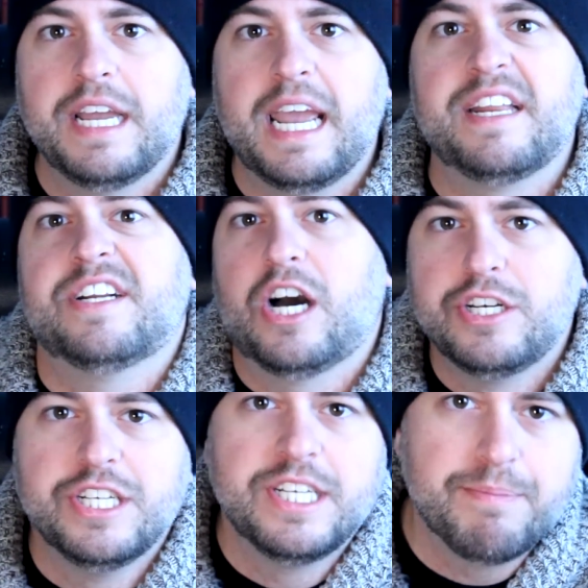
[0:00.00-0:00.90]
ate an
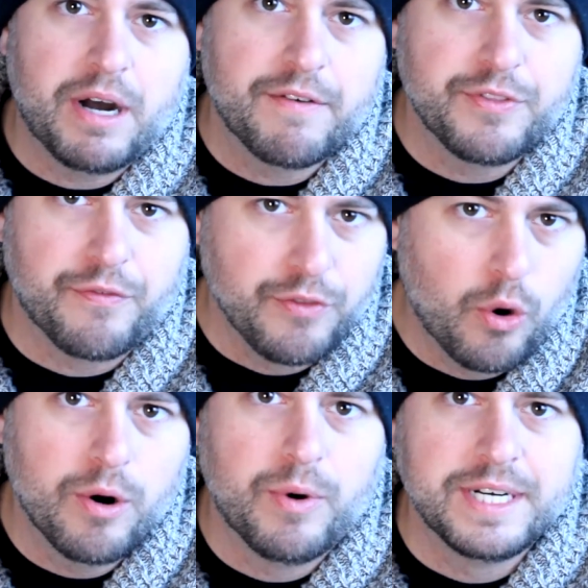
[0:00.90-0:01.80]
onion dip off the
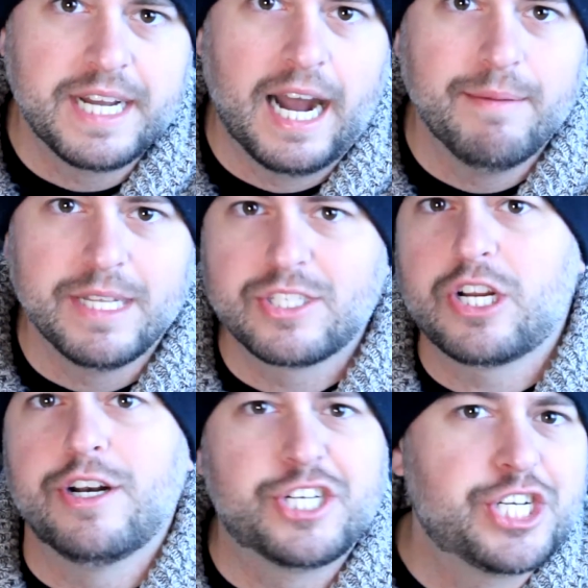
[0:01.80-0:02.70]
floor one time, then
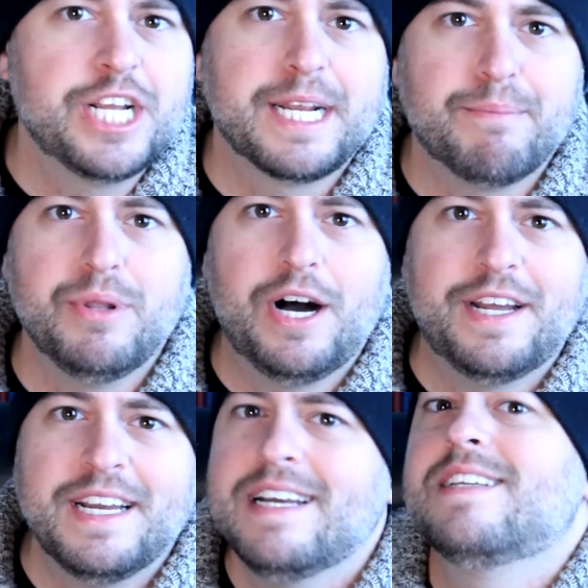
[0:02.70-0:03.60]
started shitting blood.